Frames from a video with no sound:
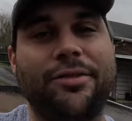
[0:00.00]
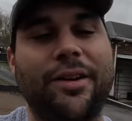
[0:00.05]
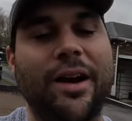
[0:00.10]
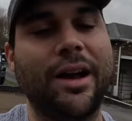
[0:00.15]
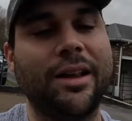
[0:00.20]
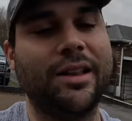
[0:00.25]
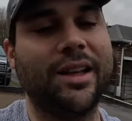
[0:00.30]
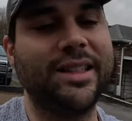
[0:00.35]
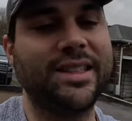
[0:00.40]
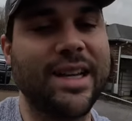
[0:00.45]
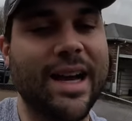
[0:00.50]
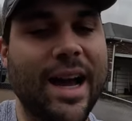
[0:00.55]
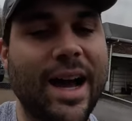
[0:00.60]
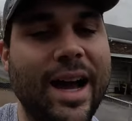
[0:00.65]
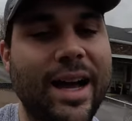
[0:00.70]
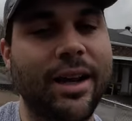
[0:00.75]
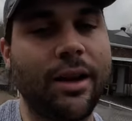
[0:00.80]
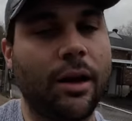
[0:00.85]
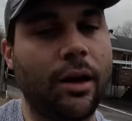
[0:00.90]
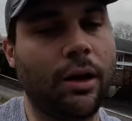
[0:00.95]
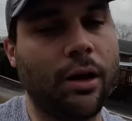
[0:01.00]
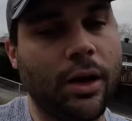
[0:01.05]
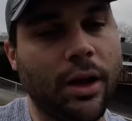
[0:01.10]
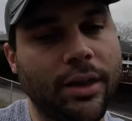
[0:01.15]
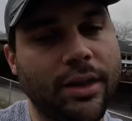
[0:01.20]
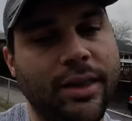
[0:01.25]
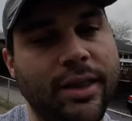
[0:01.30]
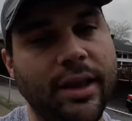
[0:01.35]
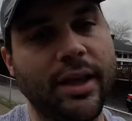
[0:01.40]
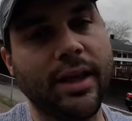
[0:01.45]
finally died
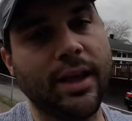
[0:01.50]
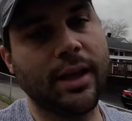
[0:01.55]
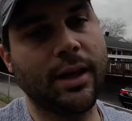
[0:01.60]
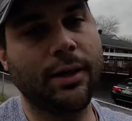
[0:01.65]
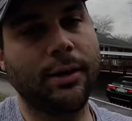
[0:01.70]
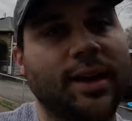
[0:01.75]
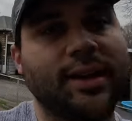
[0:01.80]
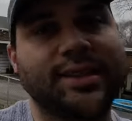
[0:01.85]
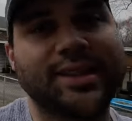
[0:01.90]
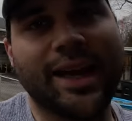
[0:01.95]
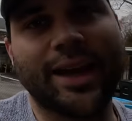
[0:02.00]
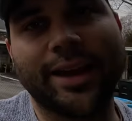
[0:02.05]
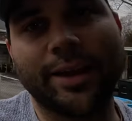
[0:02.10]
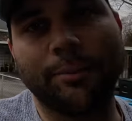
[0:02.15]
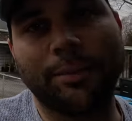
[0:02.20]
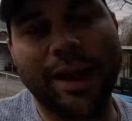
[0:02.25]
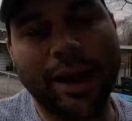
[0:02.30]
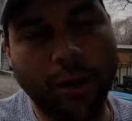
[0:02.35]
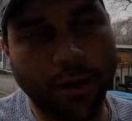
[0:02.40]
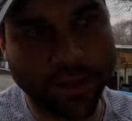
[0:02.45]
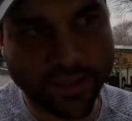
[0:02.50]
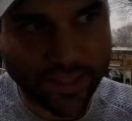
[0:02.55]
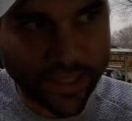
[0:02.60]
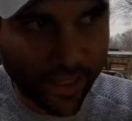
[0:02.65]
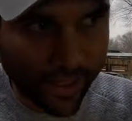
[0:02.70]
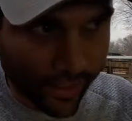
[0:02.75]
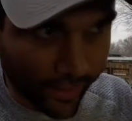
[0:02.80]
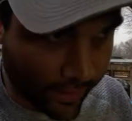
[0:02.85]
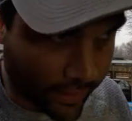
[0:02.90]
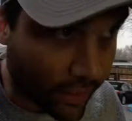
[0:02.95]
on the second power
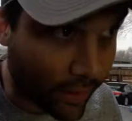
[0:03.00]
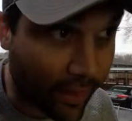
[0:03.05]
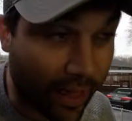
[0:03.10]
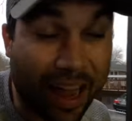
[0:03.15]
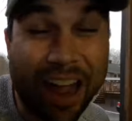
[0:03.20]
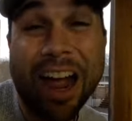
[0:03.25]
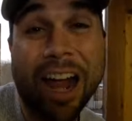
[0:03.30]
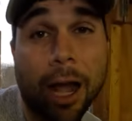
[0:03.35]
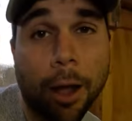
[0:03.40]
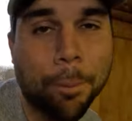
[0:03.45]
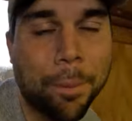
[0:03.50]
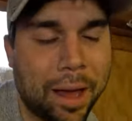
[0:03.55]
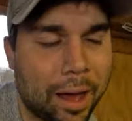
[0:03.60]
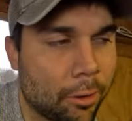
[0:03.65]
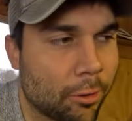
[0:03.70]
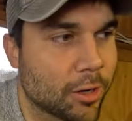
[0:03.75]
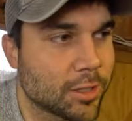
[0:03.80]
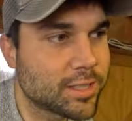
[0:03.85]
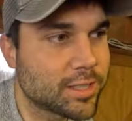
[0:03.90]
setting, so the higher power